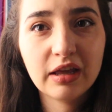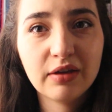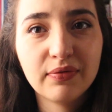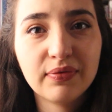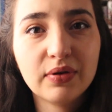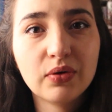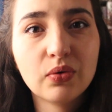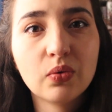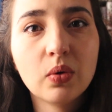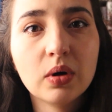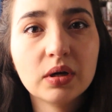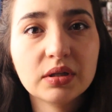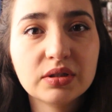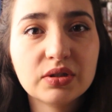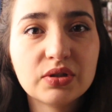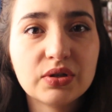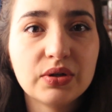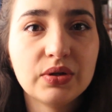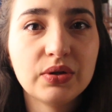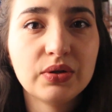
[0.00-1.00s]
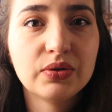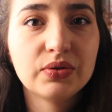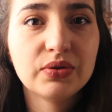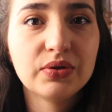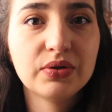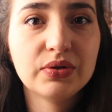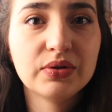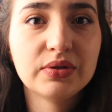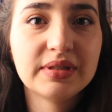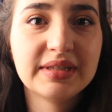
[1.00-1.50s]
If you want to
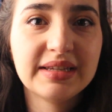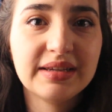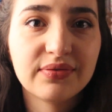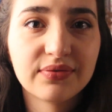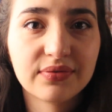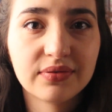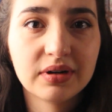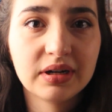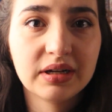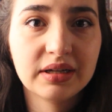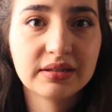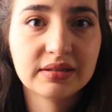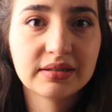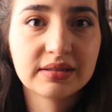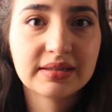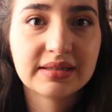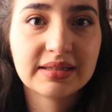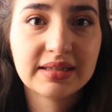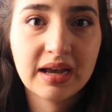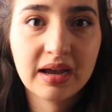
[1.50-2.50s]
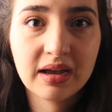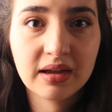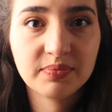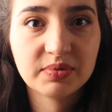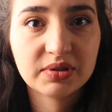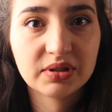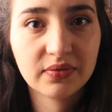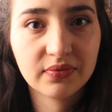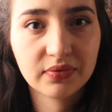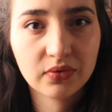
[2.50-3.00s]
do different
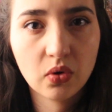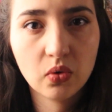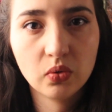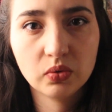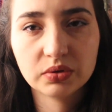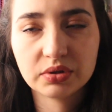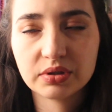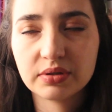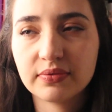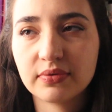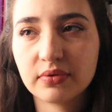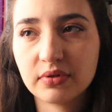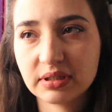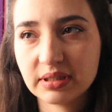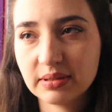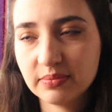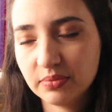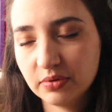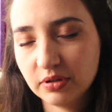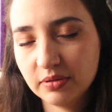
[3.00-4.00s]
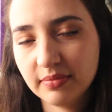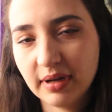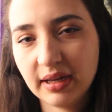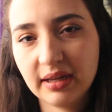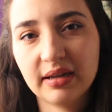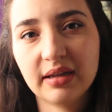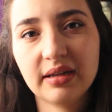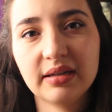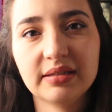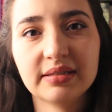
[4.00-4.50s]
types of goals, for example, in my
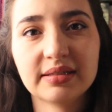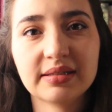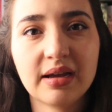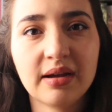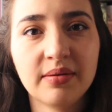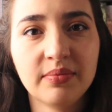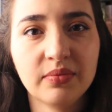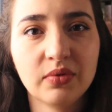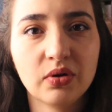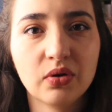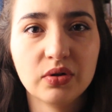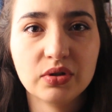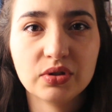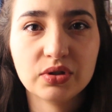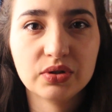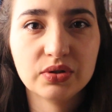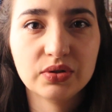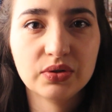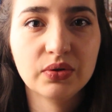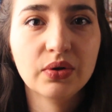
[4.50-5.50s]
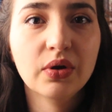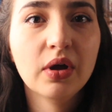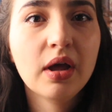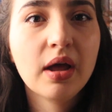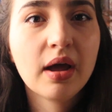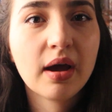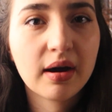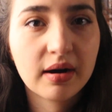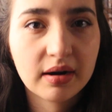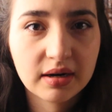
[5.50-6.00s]
case, I'm going to do
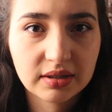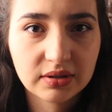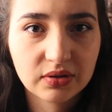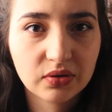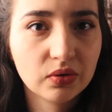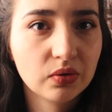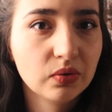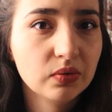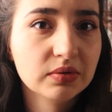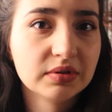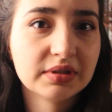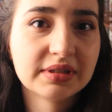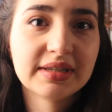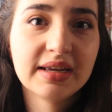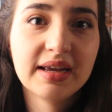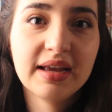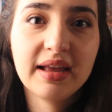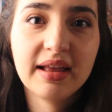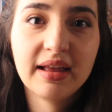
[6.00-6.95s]
art goals,